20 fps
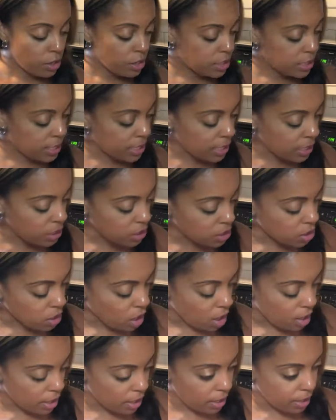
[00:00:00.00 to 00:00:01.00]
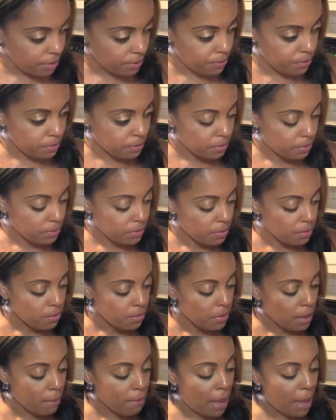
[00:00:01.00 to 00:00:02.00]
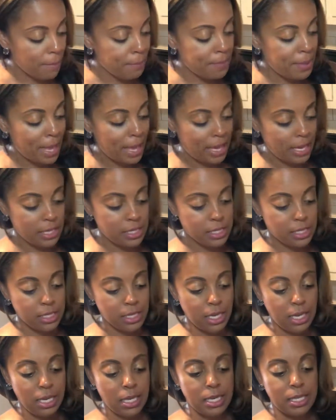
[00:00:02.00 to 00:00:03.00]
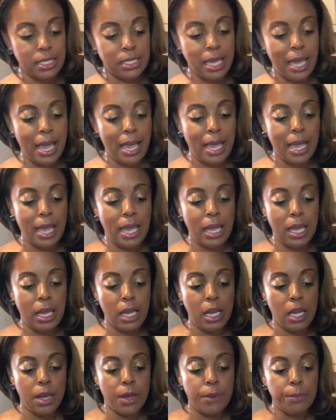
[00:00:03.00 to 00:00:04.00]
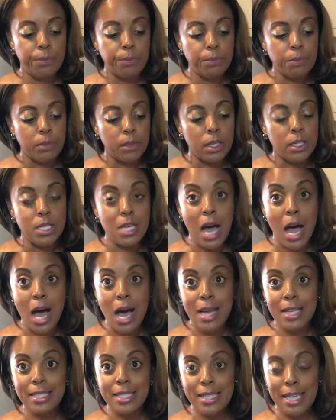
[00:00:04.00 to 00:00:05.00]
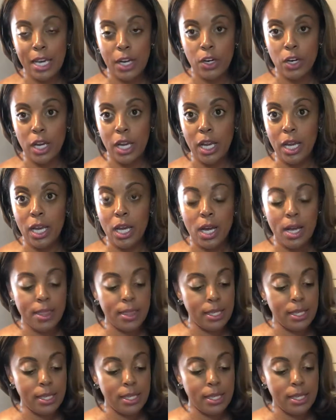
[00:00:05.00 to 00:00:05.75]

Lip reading: to get us started, my base is a non-dairy.